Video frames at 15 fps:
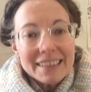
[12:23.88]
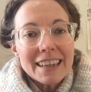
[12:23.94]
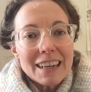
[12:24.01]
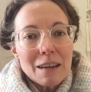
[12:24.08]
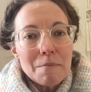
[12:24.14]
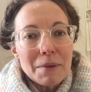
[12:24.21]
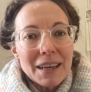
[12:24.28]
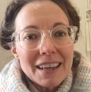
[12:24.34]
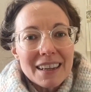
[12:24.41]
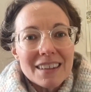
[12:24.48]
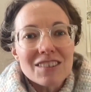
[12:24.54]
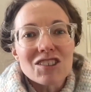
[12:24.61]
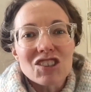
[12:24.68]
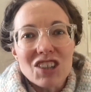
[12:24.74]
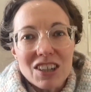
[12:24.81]
going to be
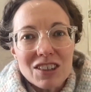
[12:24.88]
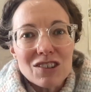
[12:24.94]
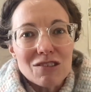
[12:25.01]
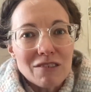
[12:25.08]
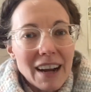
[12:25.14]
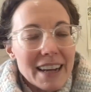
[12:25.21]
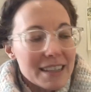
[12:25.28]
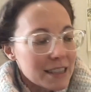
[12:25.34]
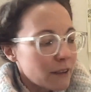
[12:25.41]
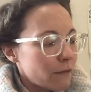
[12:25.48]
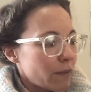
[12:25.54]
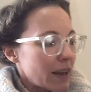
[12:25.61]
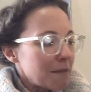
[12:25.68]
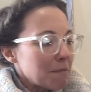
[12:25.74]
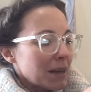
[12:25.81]
just right to
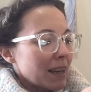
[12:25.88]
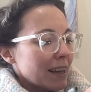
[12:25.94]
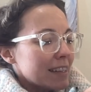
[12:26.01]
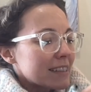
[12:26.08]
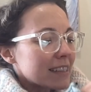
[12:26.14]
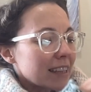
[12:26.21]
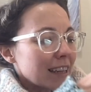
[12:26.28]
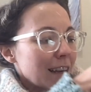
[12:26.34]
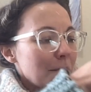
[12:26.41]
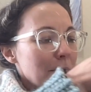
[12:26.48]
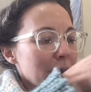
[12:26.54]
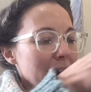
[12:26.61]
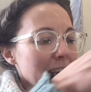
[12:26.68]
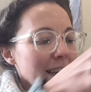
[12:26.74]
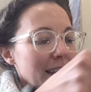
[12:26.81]
fit me. It's going to
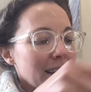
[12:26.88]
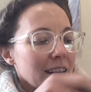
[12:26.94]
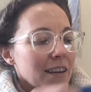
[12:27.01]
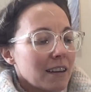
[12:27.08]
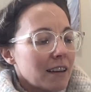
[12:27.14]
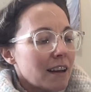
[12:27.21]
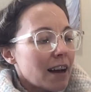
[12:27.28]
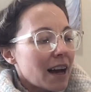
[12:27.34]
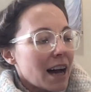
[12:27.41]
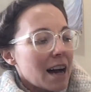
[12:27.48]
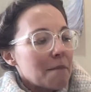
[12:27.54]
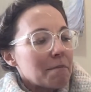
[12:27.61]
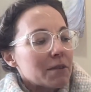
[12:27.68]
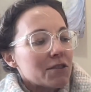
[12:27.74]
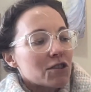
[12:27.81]
be
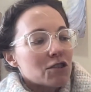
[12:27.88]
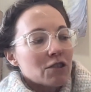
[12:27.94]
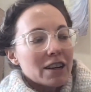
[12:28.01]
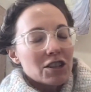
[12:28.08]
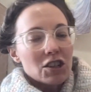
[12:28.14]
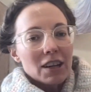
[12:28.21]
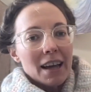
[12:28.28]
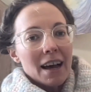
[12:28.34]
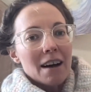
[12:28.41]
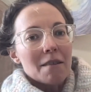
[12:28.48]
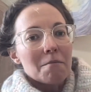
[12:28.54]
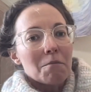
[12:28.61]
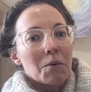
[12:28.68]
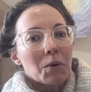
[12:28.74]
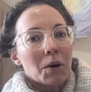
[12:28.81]
stretching out
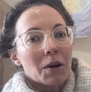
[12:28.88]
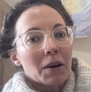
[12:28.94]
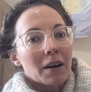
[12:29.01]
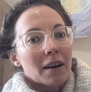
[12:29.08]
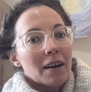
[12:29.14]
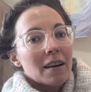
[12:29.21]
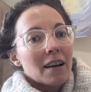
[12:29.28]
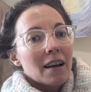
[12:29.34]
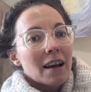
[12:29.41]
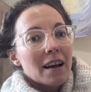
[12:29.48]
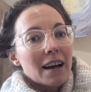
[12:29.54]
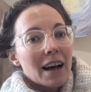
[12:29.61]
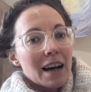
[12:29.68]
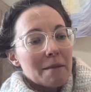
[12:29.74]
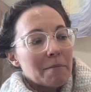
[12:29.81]
more
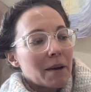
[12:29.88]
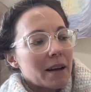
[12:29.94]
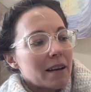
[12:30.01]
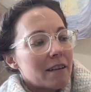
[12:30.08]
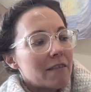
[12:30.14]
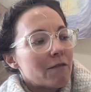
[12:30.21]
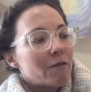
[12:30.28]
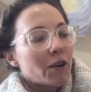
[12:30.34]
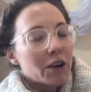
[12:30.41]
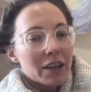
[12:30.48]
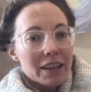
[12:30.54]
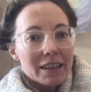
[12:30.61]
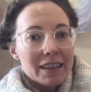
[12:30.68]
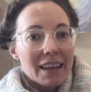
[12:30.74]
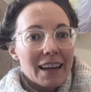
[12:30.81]

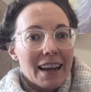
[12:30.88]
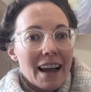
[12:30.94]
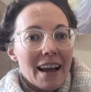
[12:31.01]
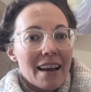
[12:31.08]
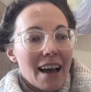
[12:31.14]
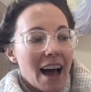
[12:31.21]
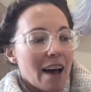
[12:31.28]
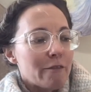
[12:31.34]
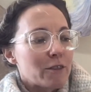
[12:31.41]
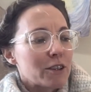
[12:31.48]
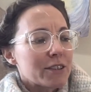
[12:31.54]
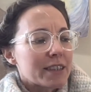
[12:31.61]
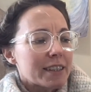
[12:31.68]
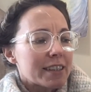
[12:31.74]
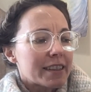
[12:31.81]
vertically. I've
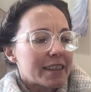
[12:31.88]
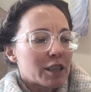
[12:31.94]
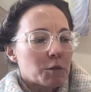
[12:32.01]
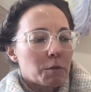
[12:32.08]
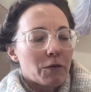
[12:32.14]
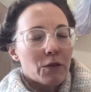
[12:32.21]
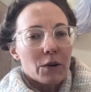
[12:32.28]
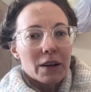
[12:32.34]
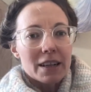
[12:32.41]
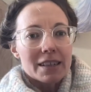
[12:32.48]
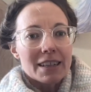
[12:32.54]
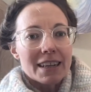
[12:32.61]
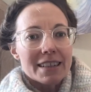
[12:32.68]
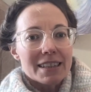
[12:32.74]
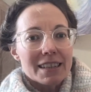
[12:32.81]
used this stitch before, and it
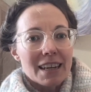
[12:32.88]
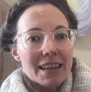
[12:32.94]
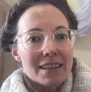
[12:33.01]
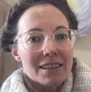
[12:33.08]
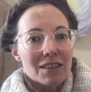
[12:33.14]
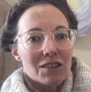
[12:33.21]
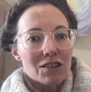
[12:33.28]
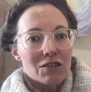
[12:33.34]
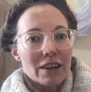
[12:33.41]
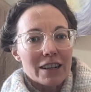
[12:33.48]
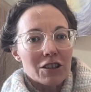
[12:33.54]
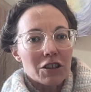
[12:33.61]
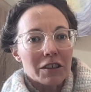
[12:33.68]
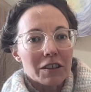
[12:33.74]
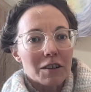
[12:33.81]
does tend to
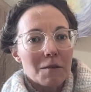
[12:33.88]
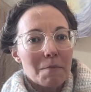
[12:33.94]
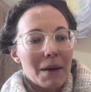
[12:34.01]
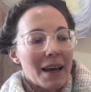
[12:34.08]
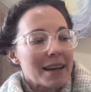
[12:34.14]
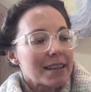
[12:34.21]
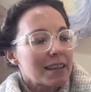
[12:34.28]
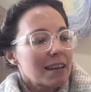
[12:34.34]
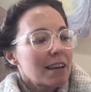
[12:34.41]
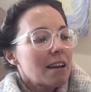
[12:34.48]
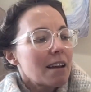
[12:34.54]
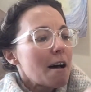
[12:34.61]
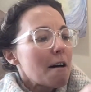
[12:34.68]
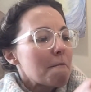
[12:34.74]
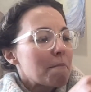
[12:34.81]
stretch a little bit,
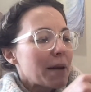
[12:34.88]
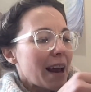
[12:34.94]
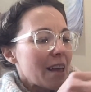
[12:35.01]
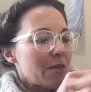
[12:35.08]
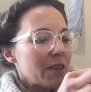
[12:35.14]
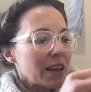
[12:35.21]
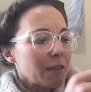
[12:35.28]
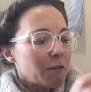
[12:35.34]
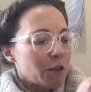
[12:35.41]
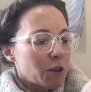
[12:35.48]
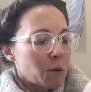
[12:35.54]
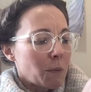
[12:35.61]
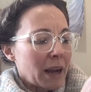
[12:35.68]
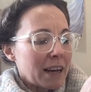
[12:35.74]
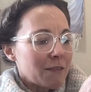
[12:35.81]
but I think for the
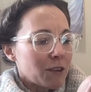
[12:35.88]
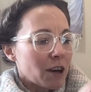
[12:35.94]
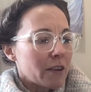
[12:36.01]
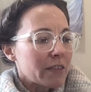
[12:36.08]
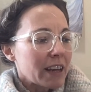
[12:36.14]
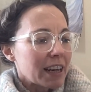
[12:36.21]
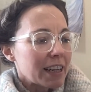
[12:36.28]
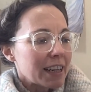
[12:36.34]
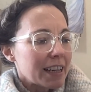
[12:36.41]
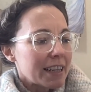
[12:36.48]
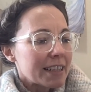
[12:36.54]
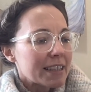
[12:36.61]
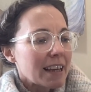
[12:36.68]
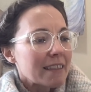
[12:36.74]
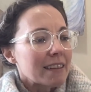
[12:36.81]
weight of yarn that it
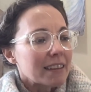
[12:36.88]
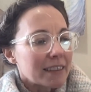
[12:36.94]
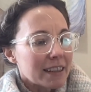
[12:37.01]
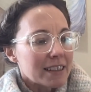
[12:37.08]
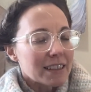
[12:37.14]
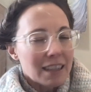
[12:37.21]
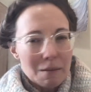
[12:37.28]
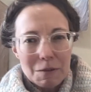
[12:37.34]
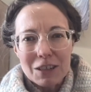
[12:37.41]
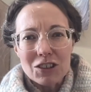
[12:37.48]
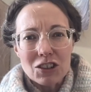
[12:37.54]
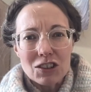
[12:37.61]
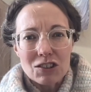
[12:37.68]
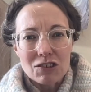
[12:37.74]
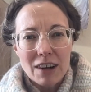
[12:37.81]
is, I think that's going to be
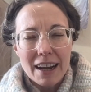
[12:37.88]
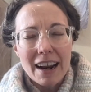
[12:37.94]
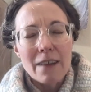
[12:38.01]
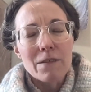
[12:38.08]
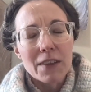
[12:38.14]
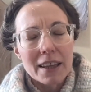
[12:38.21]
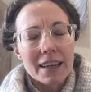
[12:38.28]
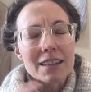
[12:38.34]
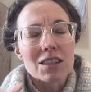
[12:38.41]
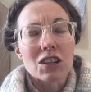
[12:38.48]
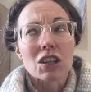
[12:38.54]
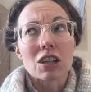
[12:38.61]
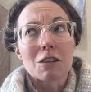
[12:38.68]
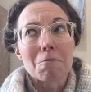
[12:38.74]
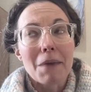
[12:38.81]
just right. I feel like it's a
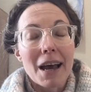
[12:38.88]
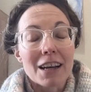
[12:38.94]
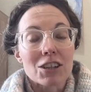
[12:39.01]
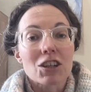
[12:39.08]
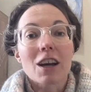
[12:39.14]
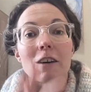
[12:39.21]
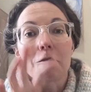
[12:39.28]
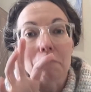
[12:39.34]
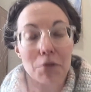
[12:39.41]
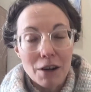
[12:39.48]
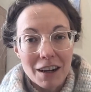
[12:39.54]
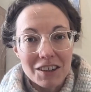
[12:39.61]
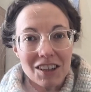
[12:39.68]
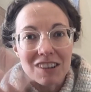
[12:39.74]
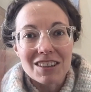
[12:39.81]
good match of
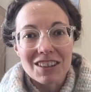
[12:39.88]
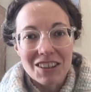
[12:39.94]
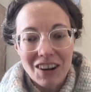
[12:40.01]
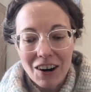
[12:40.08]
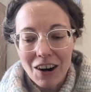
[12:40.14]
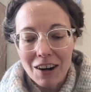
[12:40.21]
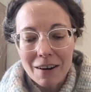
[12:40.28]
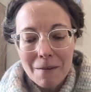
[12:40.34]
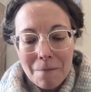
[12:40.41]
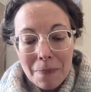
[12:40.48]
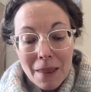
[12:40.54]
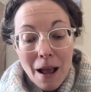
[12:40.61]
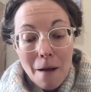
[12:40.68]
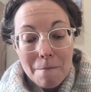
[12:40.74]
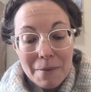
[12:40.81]
project to yarn.
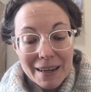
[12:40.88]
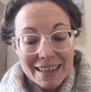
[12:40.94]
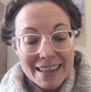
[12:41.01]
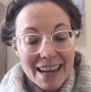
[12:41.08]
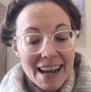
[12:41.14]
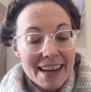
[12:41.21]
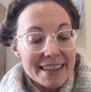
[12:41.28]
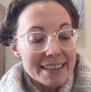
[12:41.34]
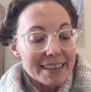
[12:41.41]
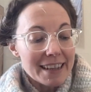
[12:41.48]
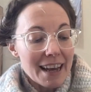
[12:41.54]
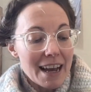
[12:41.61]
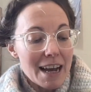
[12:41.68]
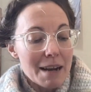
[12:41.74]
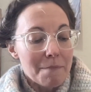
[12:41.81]
But yes,
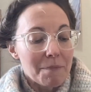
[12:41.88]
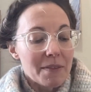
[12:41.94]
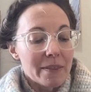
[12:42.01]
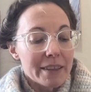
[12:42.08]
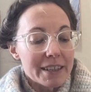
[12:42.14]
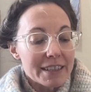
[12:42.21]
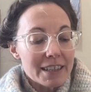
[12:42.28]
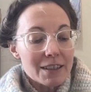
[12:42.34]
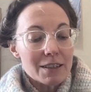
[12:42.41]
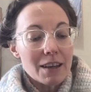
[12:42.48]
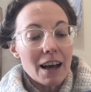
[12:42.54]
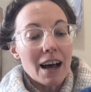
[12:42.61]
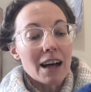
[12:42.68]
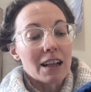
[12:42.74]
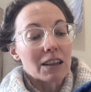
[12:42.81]
this is
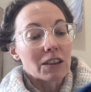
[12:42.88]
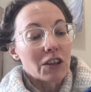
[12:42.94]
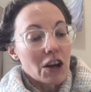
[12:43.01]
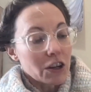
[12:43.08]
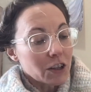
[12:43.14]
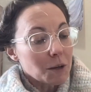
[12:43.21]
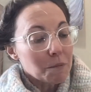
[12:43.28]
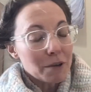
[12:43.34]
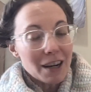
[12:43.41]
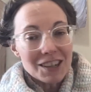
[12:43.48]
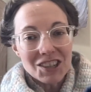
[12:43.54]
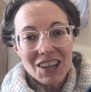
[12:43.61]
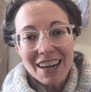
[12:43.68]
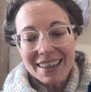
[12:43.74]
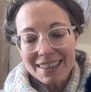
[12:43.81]
a longer
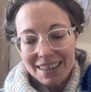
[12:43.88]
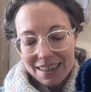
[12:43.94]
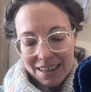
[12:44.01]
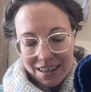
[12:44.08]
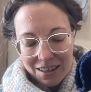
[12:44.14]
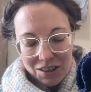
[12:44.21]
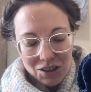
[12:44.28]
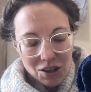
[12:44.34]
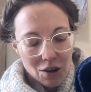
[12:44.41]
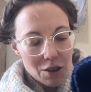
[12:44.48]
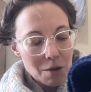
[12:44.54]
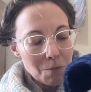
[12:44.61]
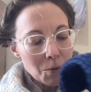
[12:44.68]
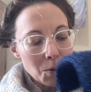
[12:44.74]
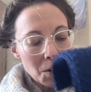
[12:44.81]
project, so
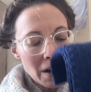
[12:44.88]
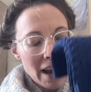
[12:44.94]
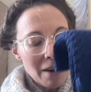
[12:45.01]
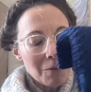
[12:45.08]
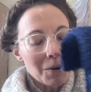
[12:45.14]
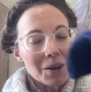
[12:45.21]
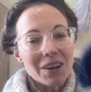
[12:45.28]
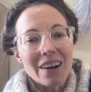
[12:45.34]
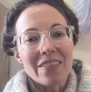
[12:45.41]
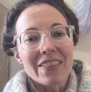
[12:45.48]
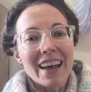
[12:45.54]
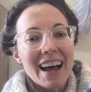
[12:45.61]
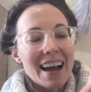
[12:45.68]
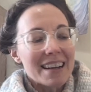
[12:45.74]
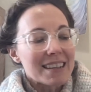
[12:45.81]
the more I work on
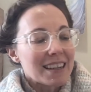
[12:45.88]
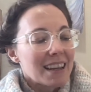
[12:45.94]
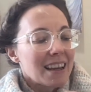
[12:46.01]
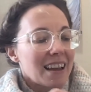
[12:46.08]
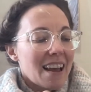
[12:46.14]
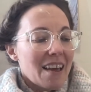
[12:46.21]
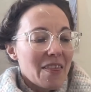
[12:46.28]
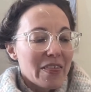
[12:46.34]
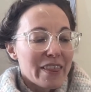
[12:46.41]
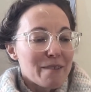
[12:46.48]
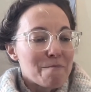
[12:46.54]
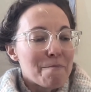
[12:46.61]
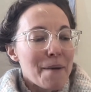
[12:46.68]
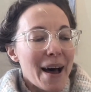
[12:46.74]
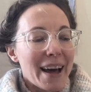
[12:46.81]
that, the
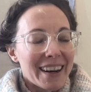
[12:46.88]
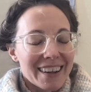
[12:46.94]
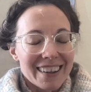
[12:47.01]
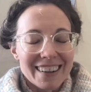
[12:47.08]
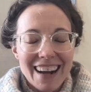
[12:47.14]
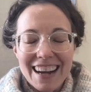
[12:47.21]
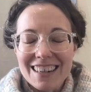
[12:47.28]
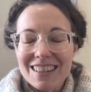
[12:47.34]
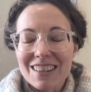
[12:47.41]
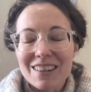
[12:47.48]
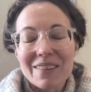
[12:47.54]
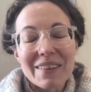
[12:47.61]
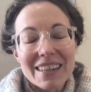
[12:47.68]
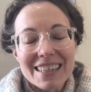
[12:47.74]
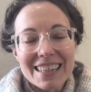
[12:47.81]
better. I do
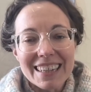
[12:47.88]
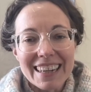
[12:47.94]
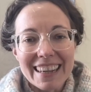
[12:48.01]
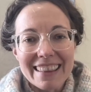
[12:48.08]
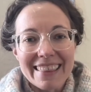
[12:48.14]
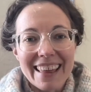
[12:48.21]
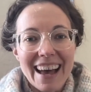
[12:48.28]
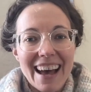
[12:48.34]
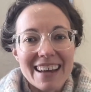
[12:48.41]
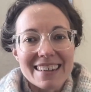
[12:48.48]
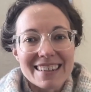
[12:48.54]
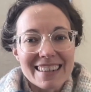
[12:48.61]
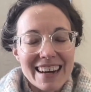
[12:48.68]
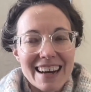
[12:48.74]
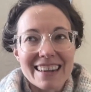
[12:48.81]
want to get that
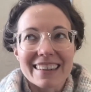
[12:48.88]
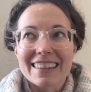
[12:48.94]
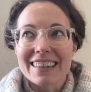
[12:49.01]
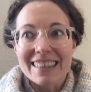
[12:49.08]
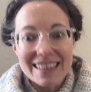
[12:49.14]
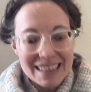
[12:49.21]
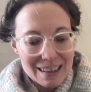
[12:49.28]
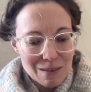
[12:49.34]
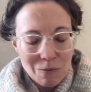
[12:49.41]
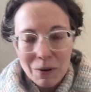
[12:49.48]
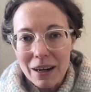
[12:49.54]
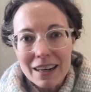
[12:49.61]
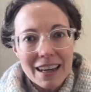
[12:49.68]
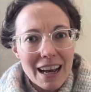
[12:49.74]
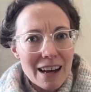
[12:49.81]
done because it's
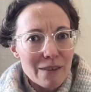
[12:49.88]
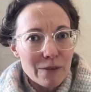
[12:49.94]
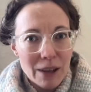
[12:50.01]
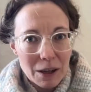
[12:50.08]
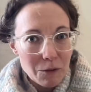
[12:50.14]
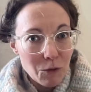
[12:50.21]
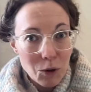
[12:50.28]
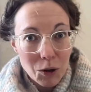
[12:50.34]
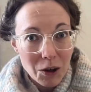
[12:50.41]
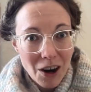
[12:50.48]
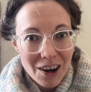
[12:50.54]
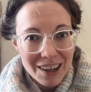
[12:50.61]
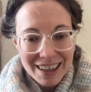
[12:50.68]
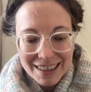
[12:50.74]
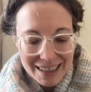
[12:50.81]
one of like 4
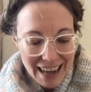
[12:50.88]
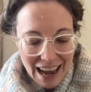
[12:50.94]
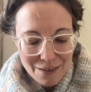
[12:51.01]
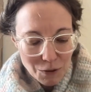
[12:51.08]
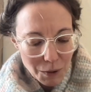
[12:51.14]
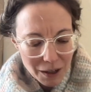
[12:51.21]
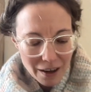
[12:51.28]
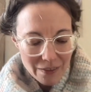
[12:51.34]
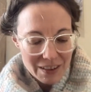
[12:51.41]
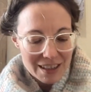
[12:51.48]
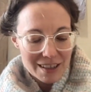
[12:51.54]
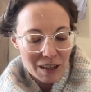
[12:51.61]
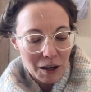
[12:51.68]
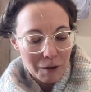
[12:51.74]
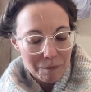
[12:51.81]
cardigans I have to work on this
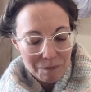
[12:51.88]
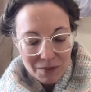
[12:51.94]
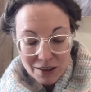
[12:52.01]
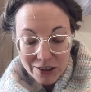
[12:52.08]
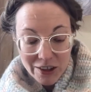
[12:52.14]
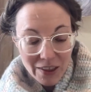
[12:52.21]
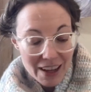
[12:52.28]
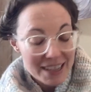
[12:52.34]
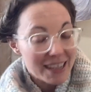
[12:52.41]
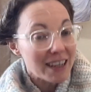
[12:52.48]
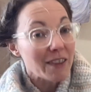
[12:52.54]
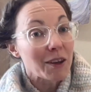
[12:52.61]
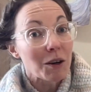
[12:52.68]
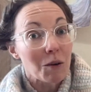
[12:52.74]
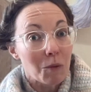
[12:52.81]
year. So that's
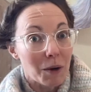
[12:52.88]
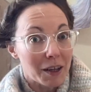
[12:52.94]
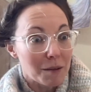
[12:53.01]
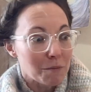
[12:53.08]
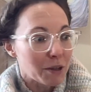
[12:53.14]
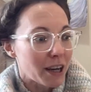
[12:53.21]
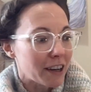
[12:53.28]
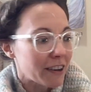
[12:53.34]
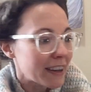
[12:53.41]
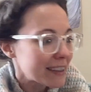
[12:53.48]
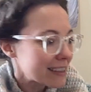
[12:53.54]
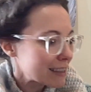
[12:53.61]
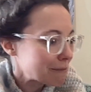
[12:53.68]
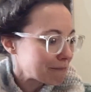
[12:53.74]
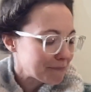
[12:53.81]
another work in
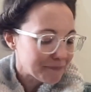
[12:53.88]
progress.